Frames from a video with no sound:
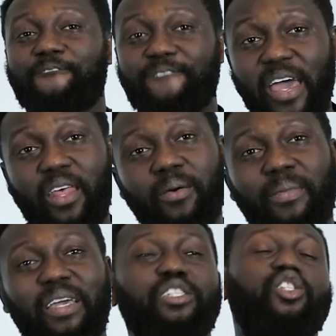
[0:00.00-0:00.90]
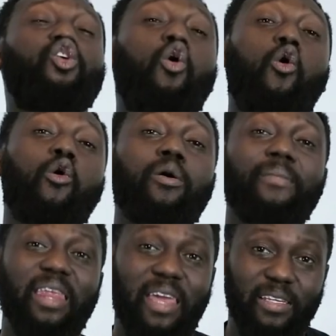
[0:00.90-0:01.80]
Venom is
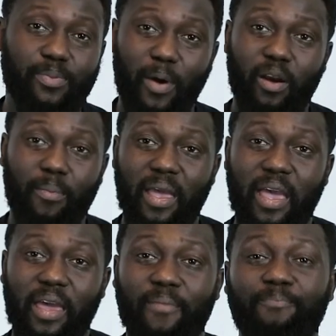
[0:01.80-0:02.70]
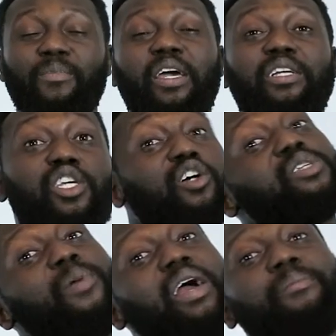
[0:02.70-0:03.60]
tormenting Spider-Man until
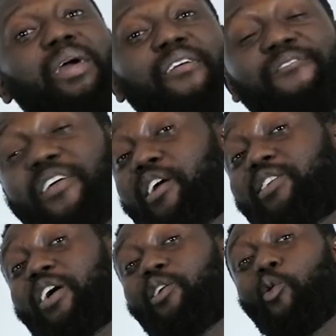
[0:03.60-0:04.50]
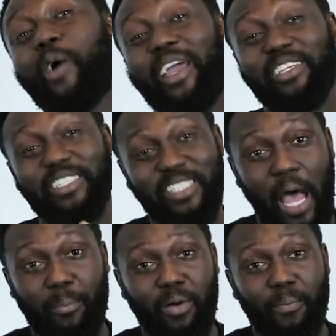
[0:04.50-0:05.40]
Spider-Man figures out a way to
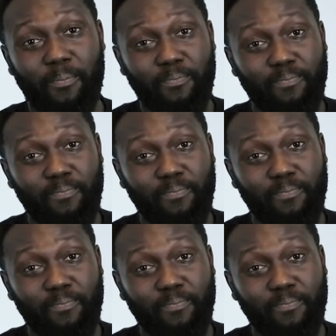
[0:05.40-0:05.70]
stop him.